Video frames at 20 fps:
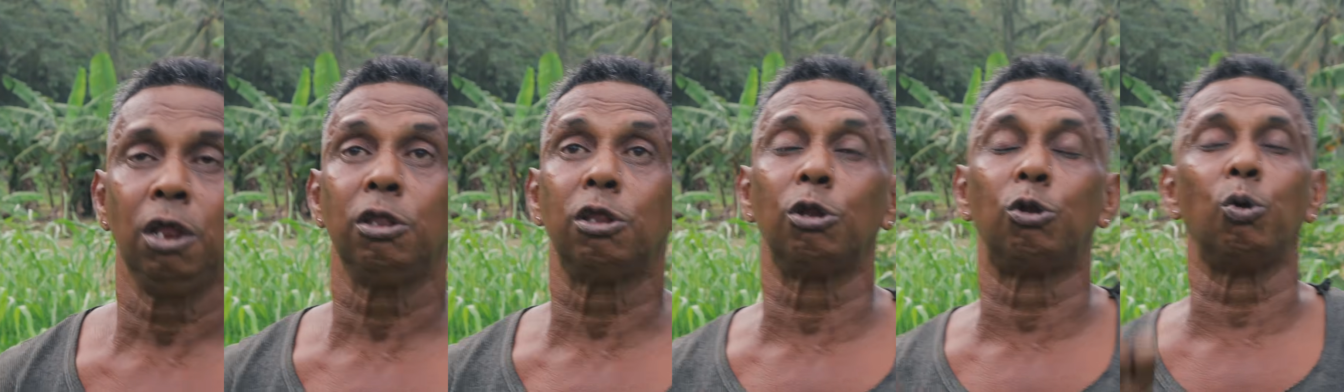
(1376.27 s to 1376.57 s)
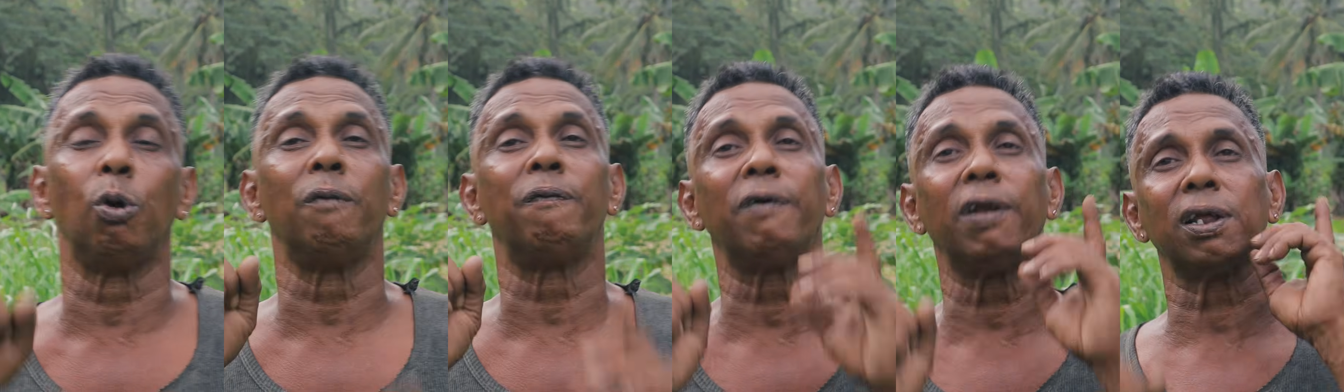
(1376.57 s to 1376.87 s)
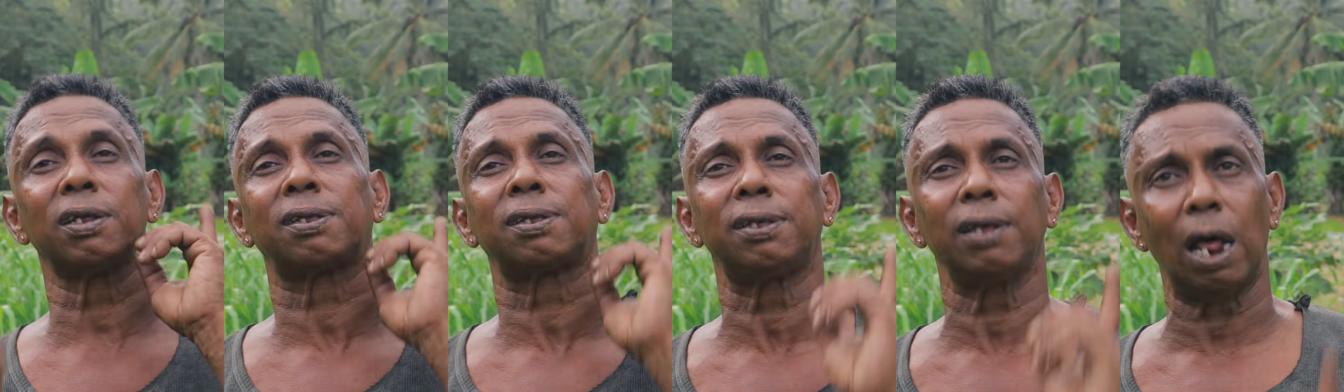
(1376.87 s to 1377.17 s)
They're doing it for
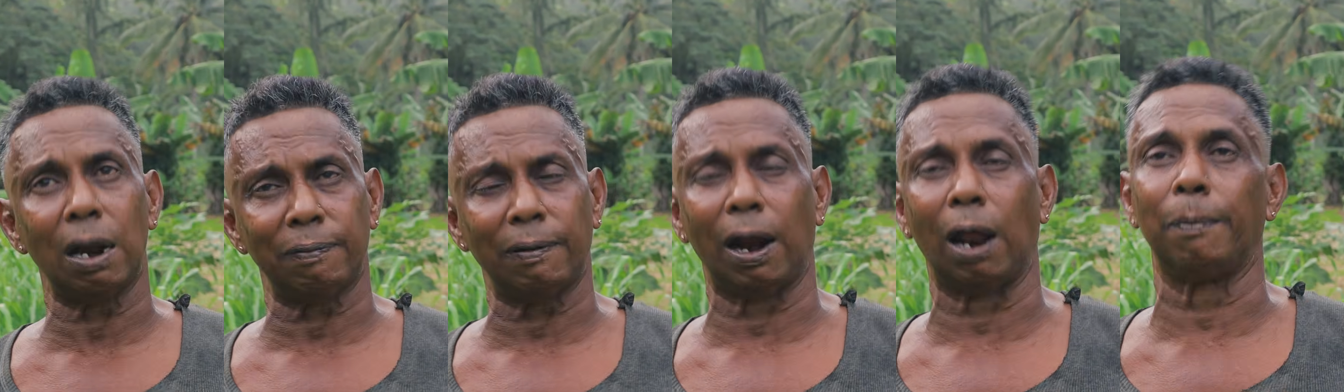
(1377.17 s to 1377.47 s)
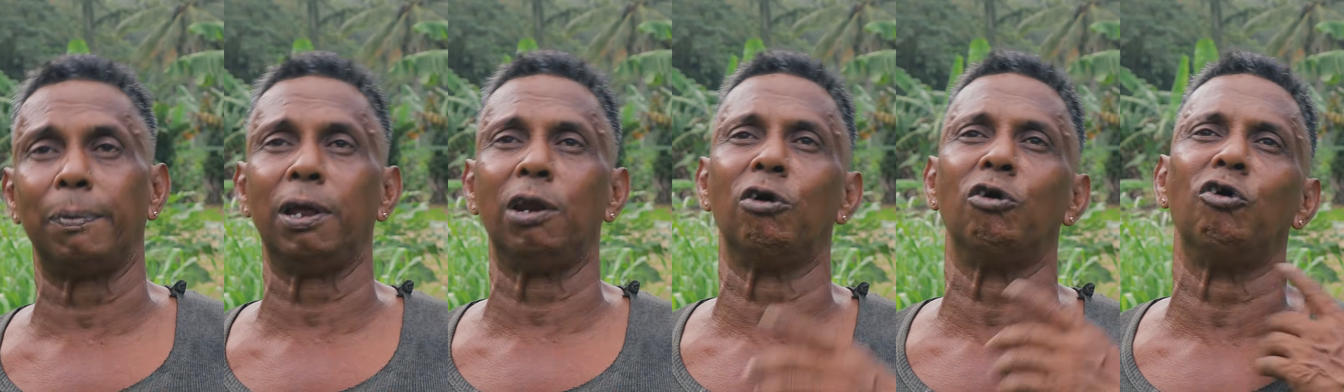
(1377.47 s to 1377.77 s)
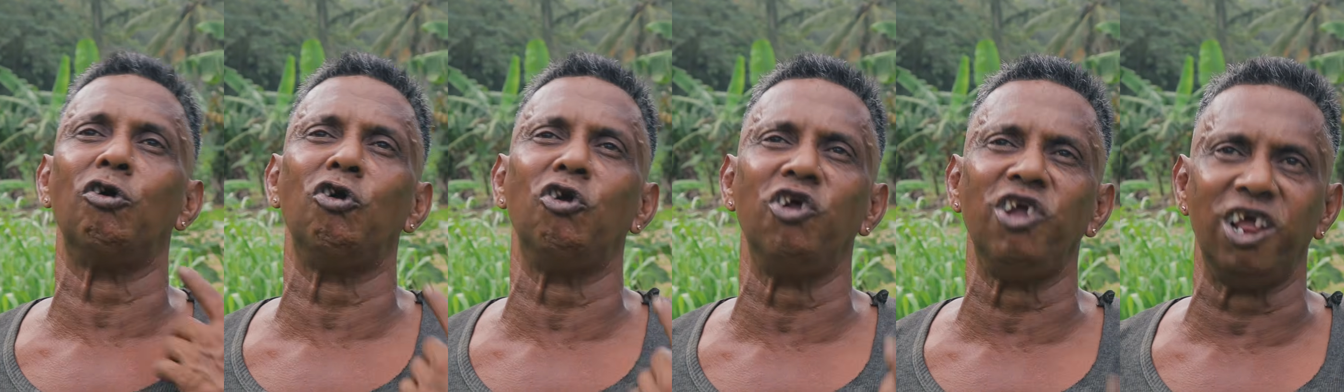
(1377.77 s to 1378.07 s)
themselves, and I've
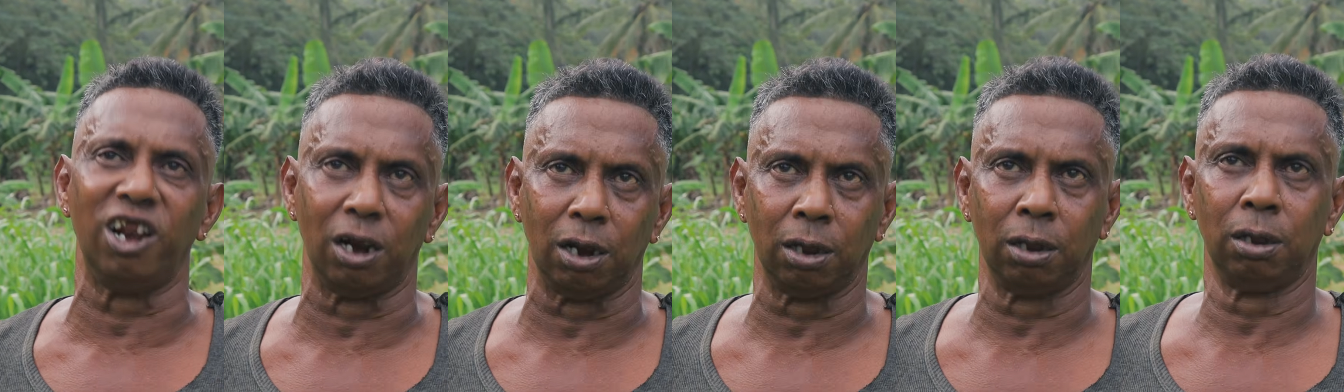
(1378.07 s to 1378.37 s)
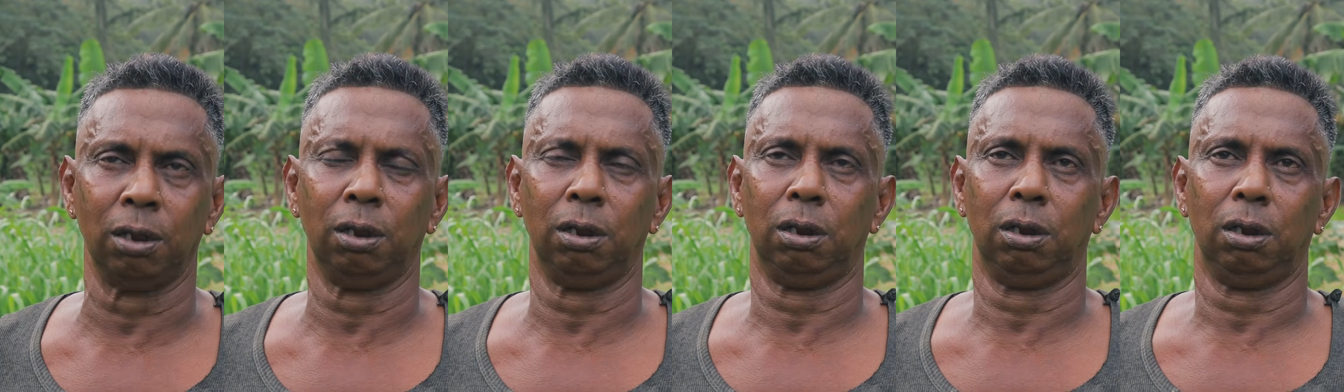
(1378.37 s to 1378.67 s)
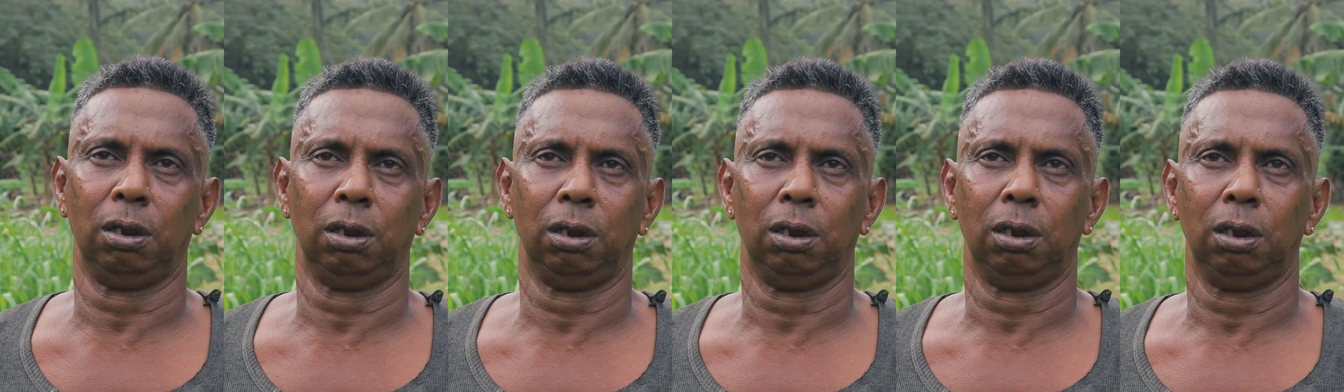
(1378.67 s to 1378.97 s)
been real.
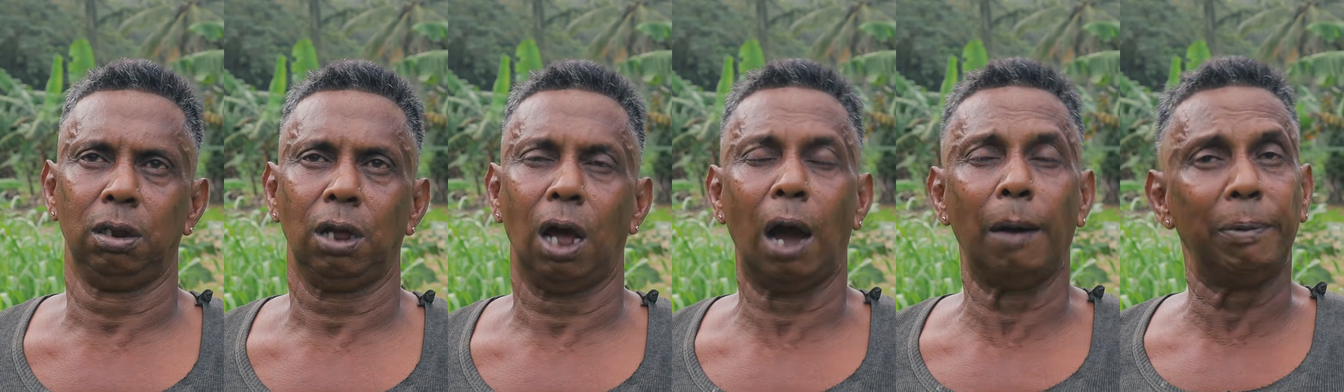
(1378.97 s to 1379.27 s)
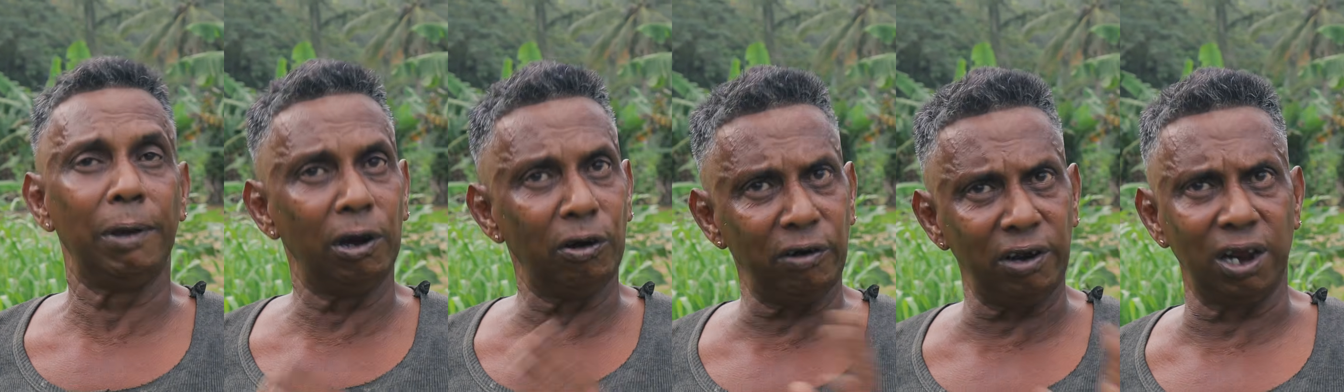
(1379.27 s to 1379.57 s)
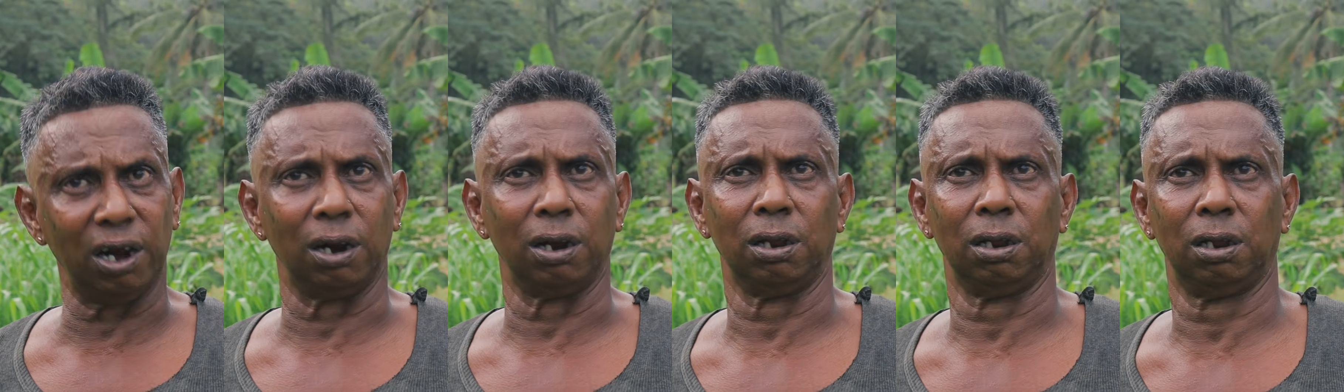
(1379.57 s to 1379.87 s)
I've been
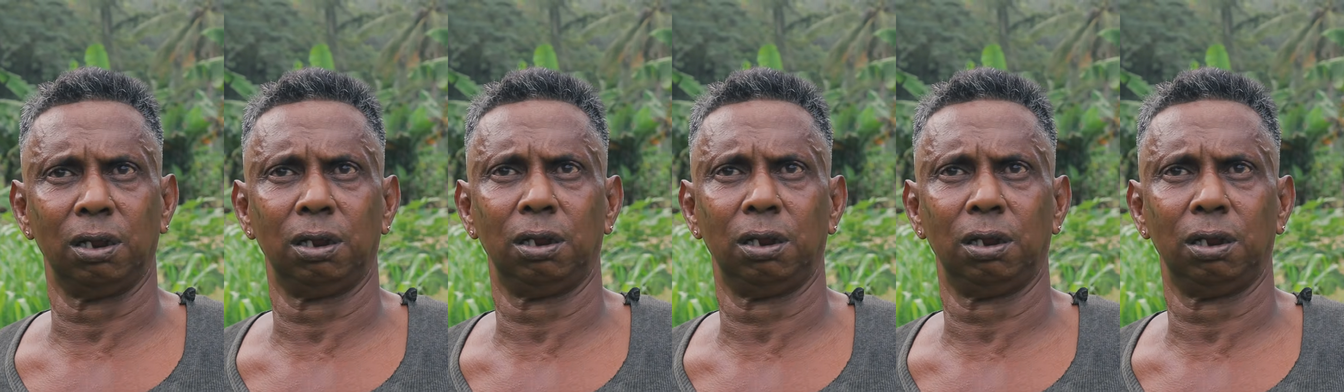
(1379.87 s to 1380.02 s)
real.